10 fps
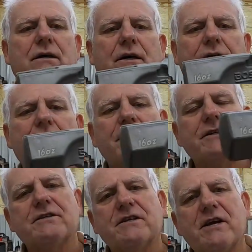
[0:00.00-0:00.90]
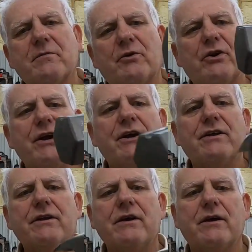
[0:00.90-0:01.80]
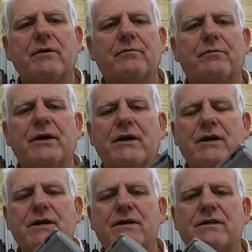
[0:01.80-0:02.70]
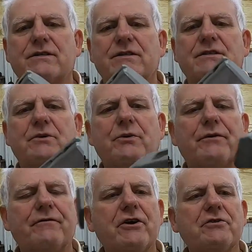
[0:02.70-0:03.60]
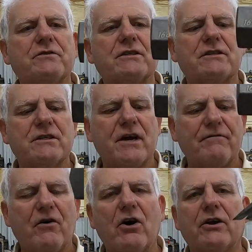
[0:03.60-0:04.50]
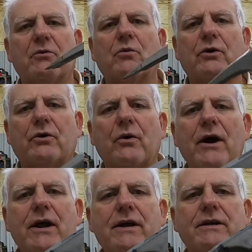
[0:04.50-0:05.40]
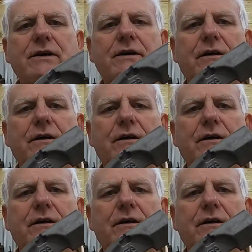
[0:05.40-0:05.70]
I got this hammer in because the reviews and stuff on it were great.